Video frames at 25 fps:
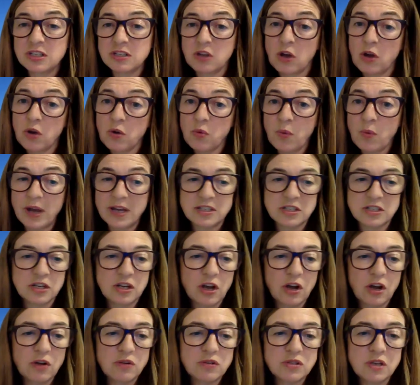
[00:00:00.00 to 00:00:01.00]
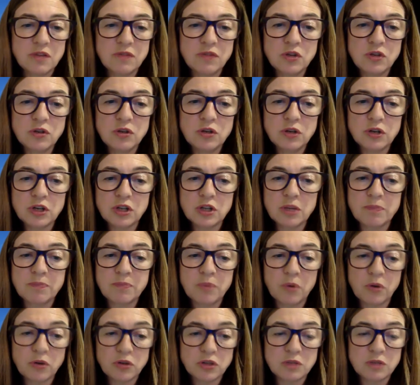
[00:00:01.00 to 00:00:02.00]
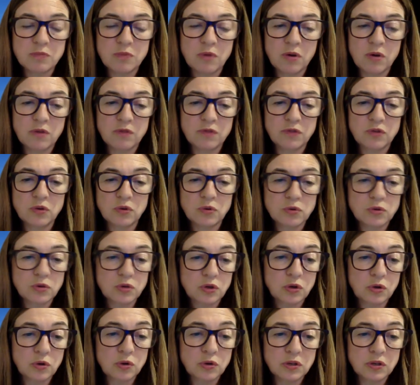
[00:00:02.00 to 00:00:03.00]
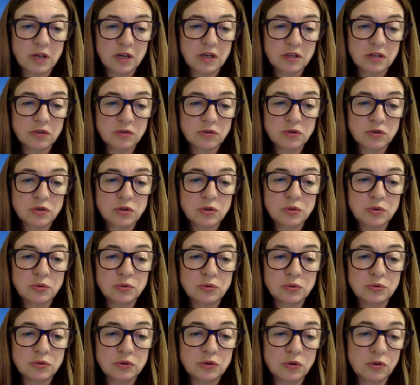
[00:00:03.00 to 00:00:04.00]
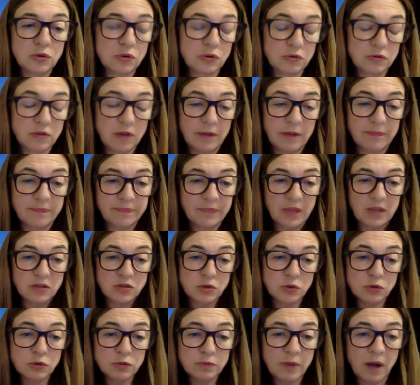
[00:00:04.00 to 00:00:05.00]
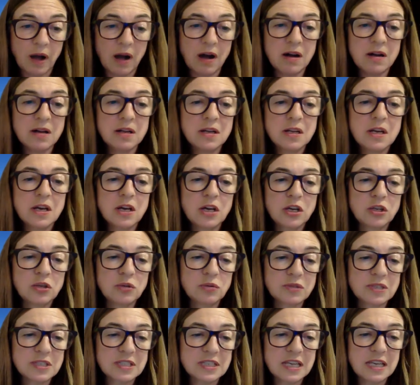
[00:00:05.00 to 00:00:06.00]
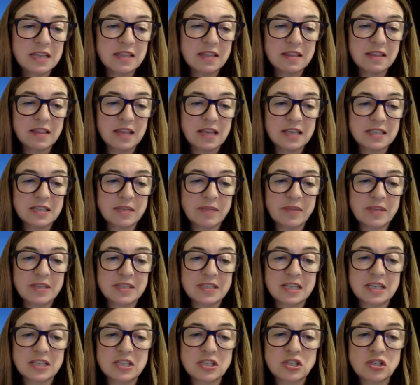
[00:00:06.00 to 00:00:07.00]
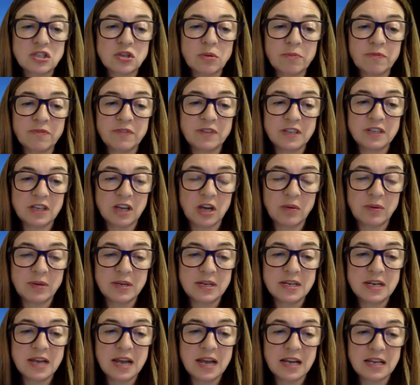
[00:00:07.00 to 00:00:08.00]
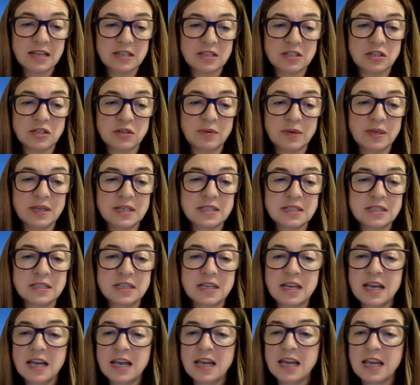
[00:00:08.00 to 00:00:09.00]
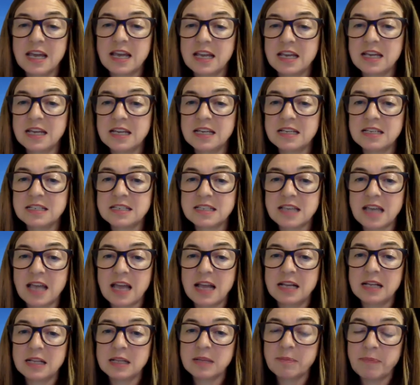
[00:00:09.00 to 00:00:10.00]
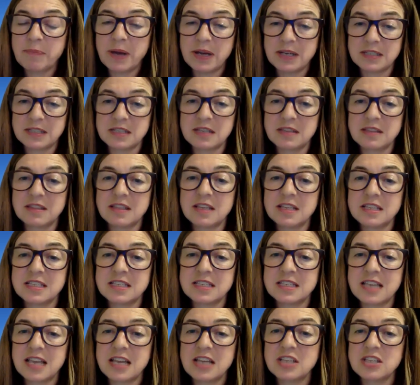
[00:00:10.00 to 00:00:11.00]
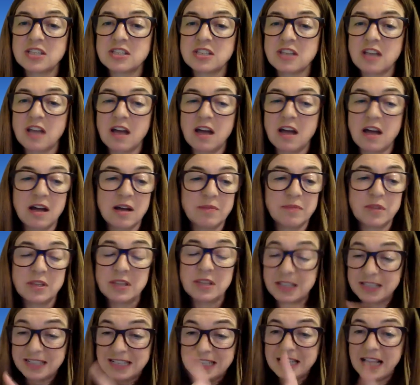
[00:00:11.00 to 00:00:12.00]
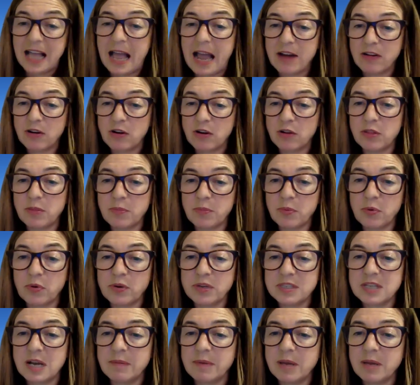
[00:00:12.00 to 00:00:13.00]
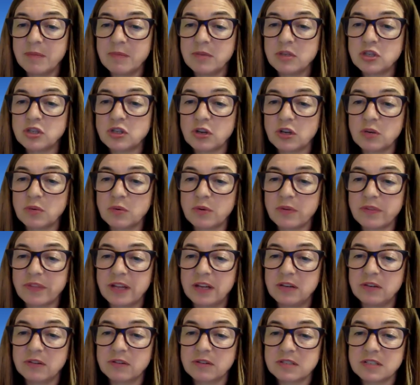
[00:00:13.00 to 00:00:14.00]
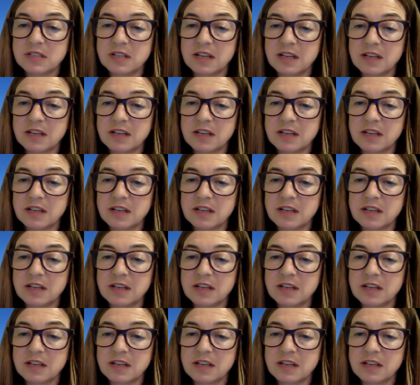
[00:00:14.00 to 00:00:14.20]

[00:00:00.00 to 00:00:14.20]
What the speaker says: know where to go. So if you look at the bottom of your toolbar, you'll see that there's something that says stop video, and next to it is a little button that says, a little arrow that points up. Let me show you what that looks like,